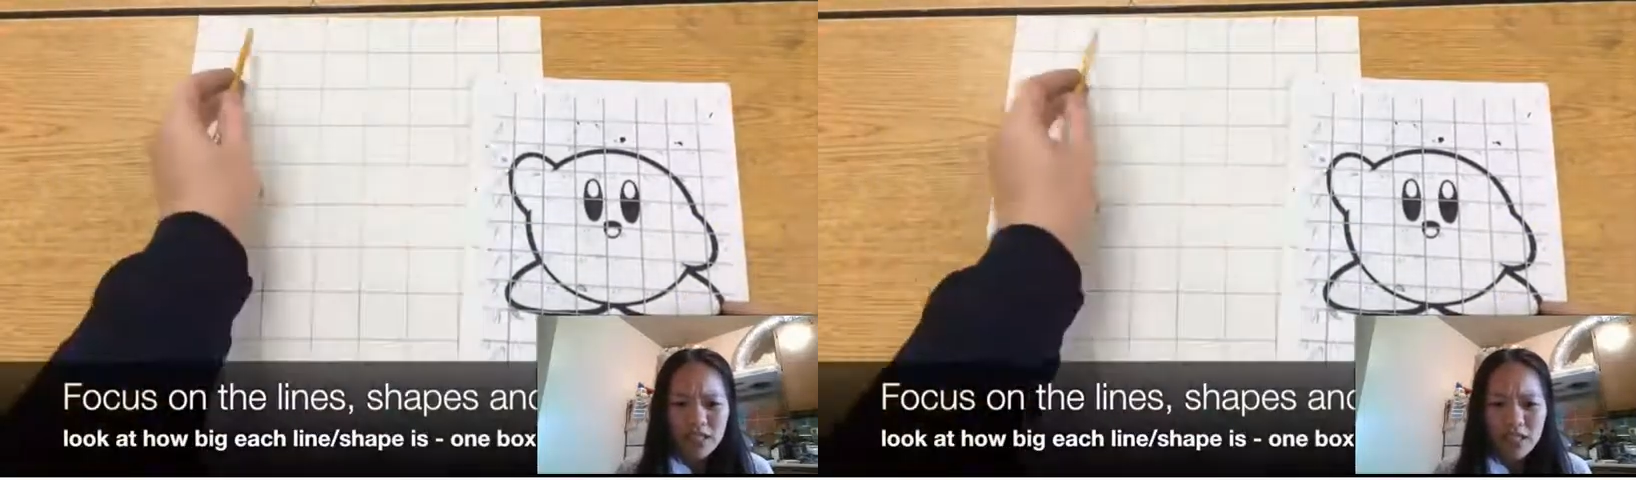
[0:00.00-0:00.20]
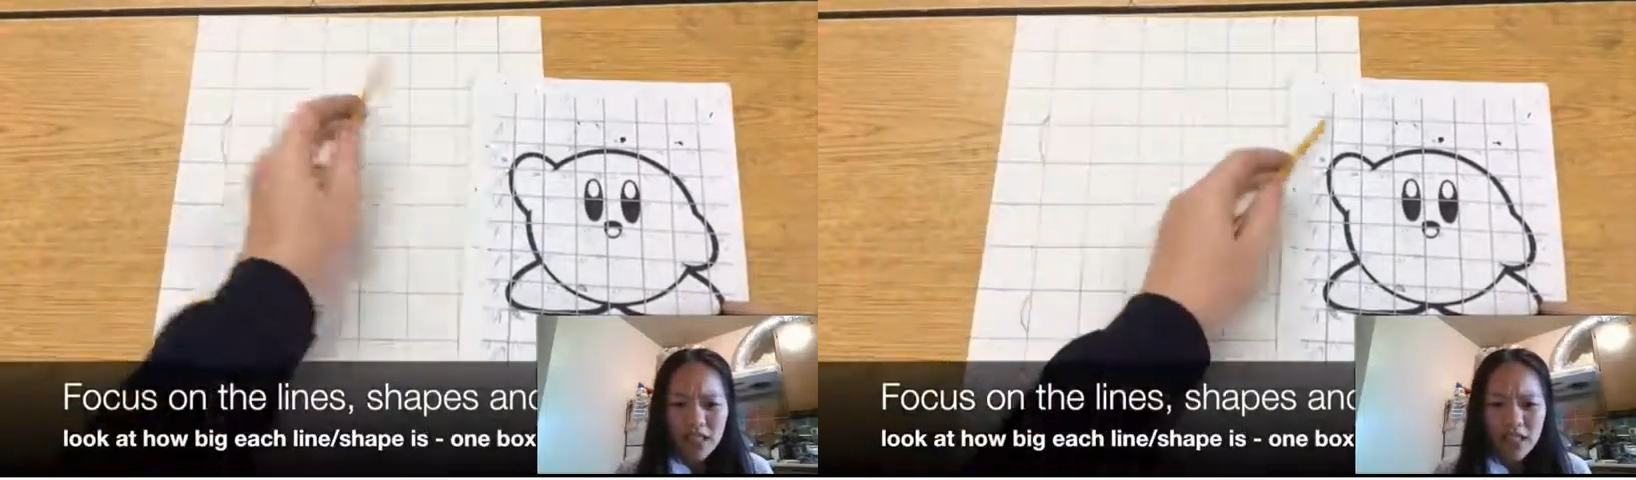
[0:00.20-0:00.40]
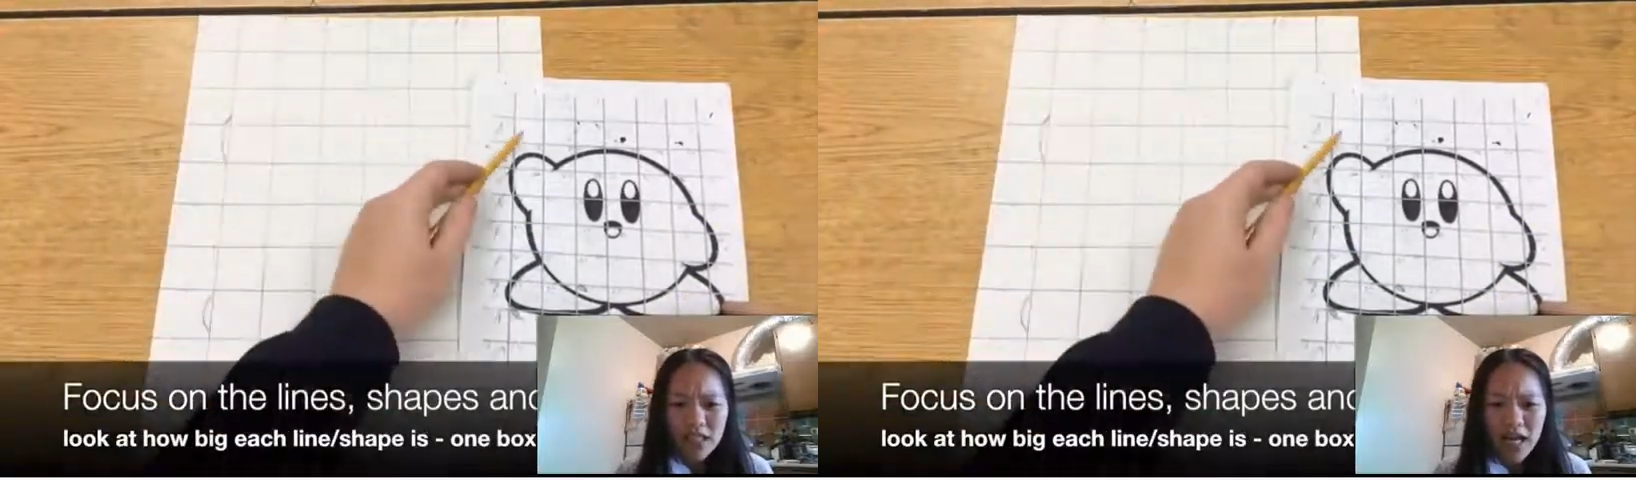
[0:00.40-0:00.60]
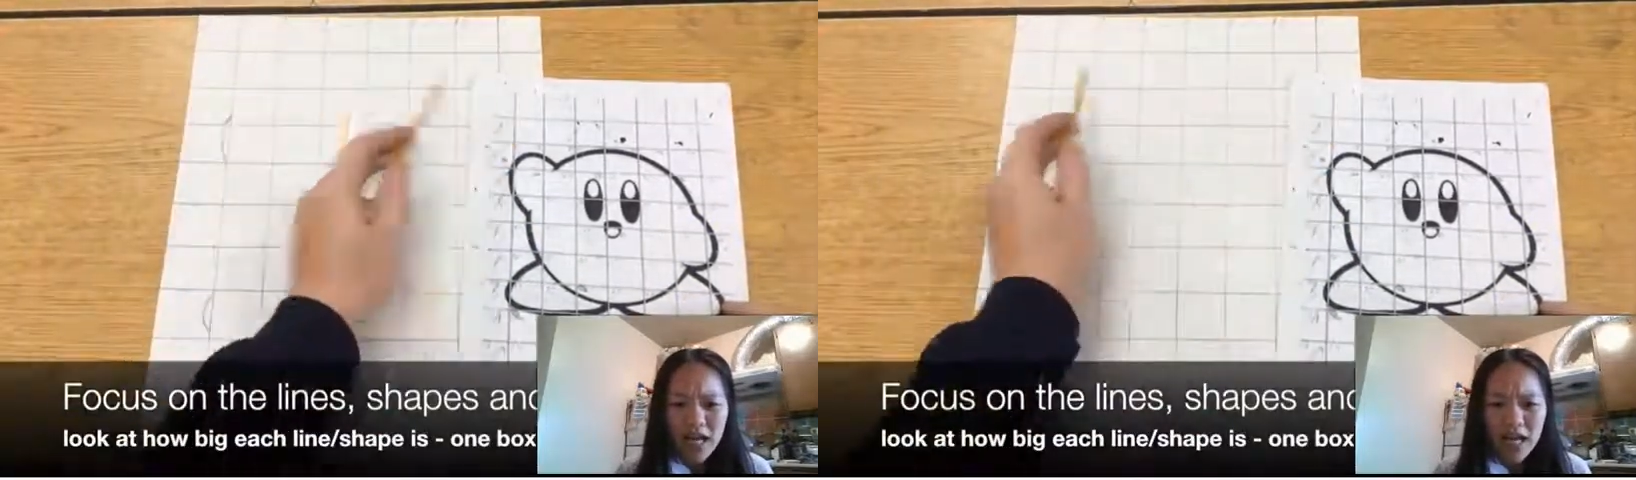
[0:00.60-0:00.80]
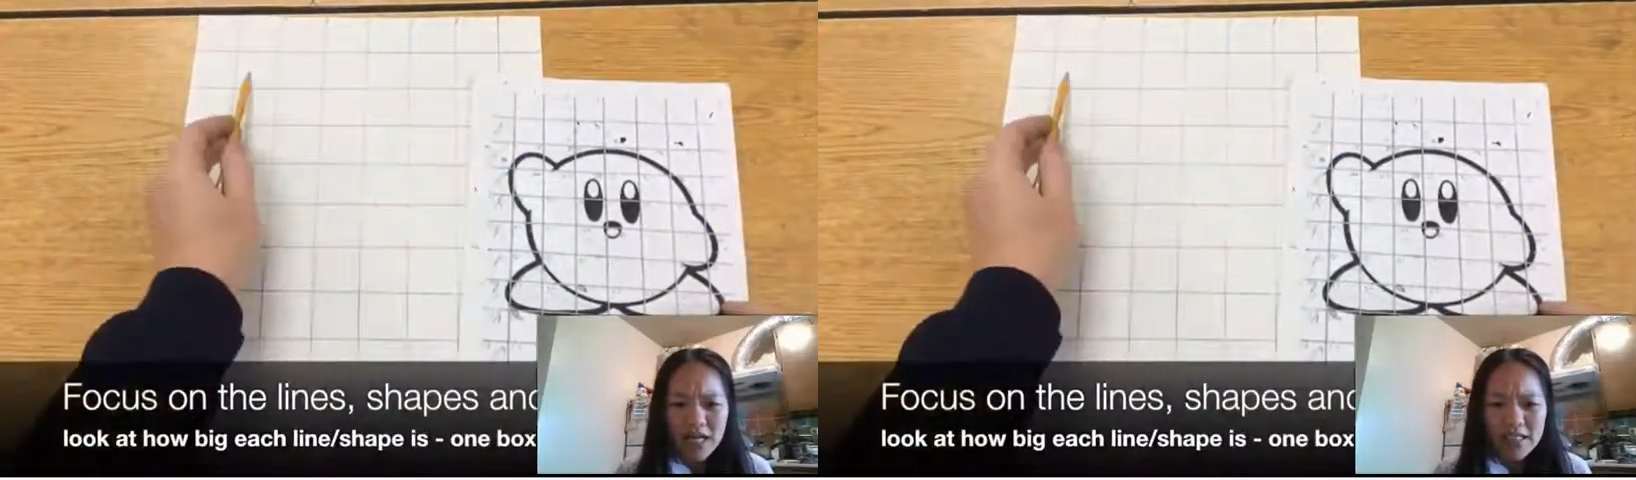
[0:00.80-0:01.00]
on the
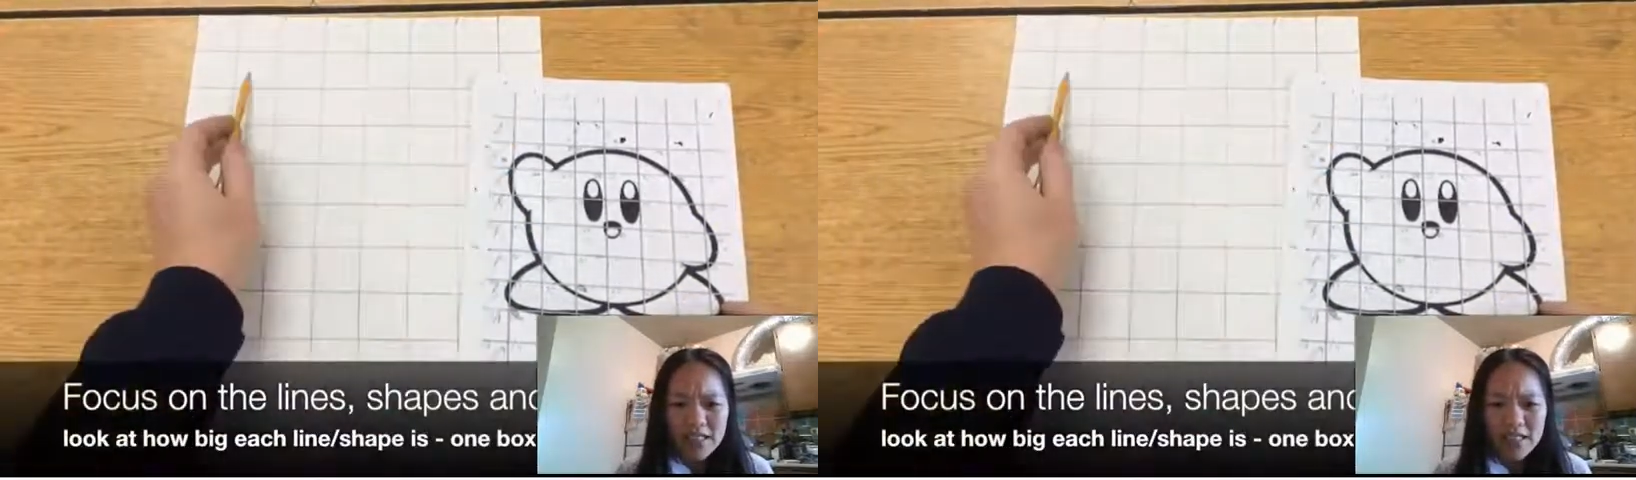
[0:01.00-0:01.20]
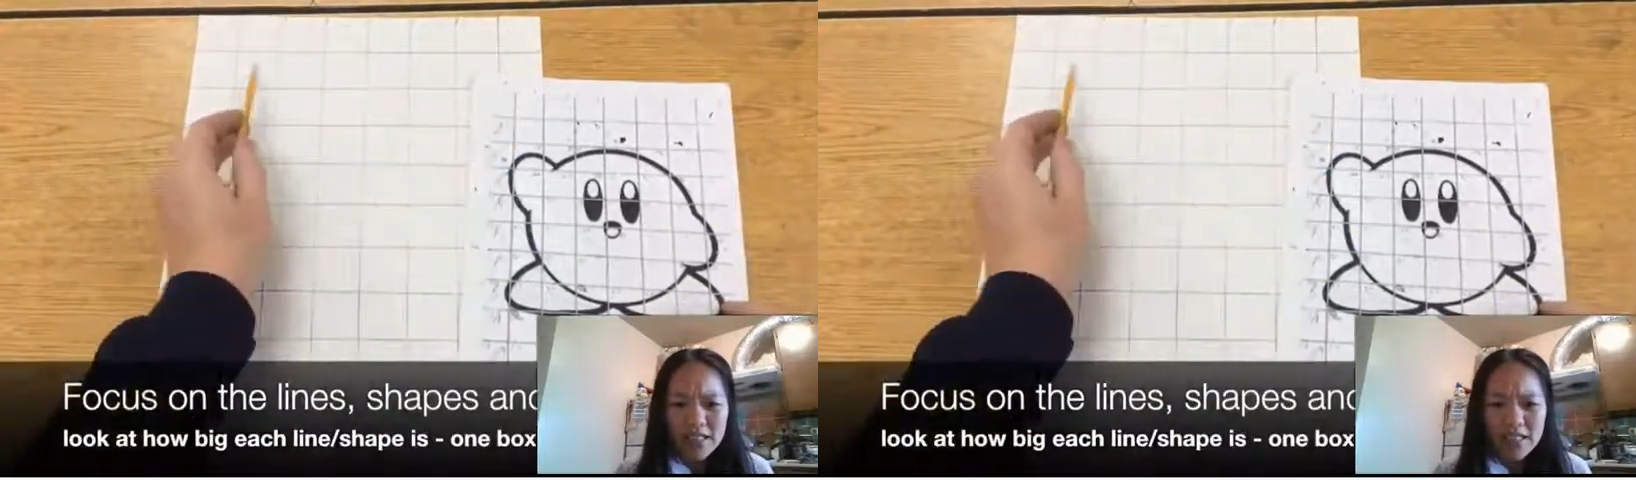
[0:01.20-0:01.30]
lines